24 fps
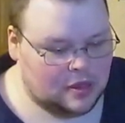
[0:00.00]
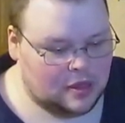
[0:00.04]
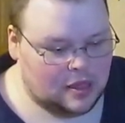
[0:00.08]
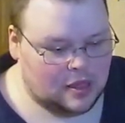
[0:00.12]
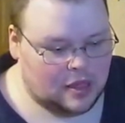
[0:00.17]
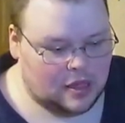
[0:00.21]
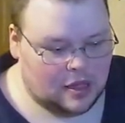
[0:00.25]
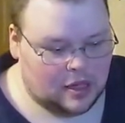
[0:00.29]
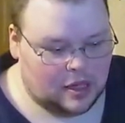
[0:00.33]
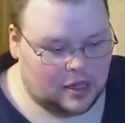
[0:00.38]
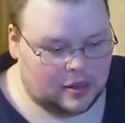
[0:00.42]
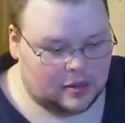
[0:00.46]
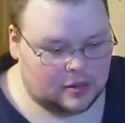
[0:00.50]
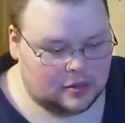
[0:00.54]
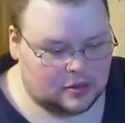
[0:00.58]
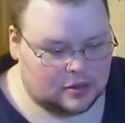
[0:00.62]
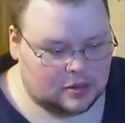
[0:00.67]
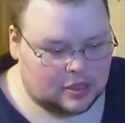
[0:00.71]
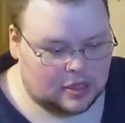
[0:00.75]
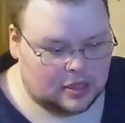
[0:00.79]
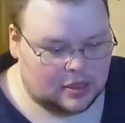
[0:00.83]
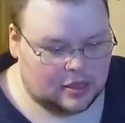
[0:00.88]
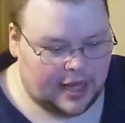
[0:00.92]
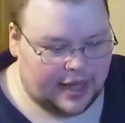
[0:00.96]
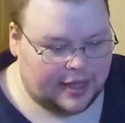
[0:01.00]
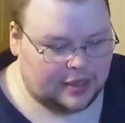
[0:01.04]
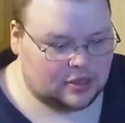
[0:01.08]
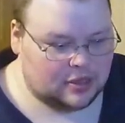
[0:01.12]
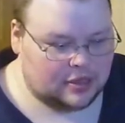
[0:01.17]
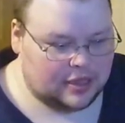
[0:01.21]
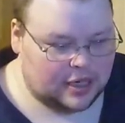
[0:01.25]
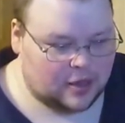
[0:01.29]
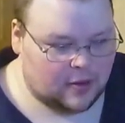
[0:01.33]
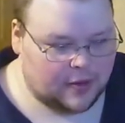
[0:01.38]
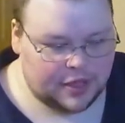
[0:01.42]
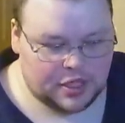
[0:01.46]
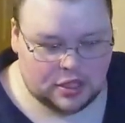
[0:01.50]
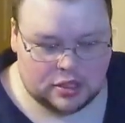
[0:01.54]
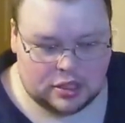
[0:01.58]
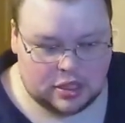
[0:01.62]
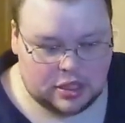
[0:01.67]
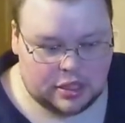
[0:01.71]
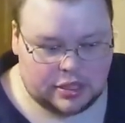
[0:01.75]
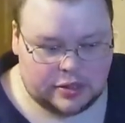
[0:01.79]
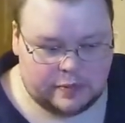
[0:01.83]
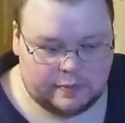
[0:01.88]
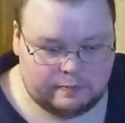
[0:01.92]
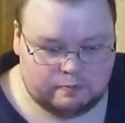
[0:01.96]
uh, the answer to that question
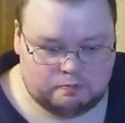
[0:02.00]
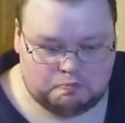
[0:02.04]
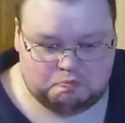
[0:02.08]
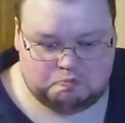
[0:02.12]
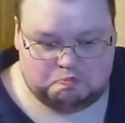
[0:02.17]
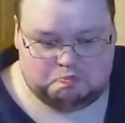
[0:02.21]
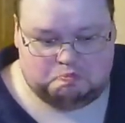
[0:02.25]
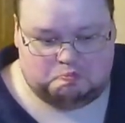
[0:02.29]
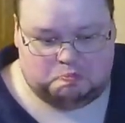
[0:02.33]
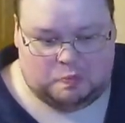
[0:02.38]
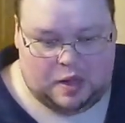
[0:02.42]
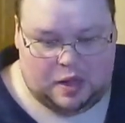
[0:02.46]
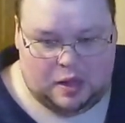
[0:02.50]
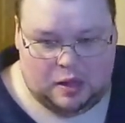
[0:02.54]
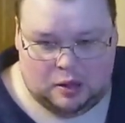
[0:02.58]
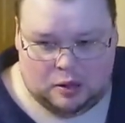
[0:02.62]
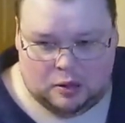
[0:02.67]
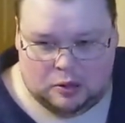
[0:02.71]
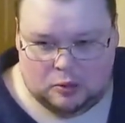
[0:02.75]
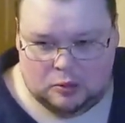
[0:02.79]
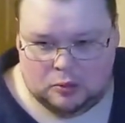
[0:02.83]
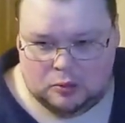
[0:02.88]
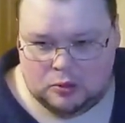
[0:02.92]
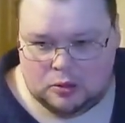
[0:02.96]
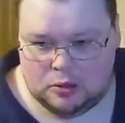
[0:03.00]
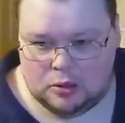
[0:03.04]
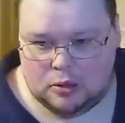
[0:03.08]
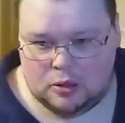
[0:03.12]
is, I don't know.